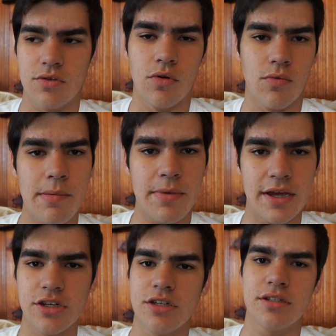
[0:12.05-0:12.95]
or web
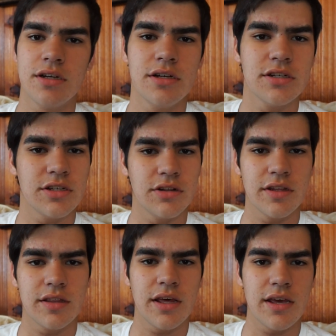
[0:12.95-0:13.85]
pages so
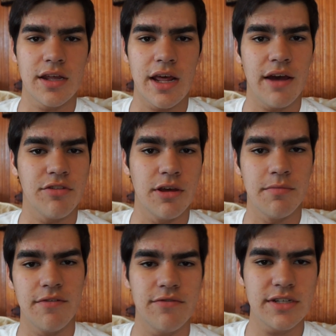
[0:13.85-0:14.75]
that they can have
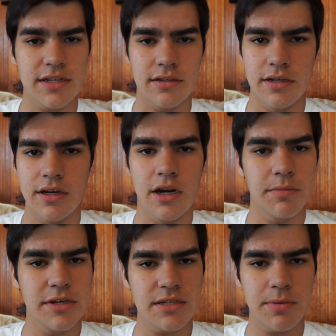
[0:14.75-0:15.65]
them physically on a
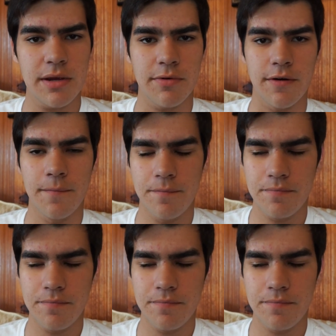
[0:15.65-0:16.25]
piece of paper.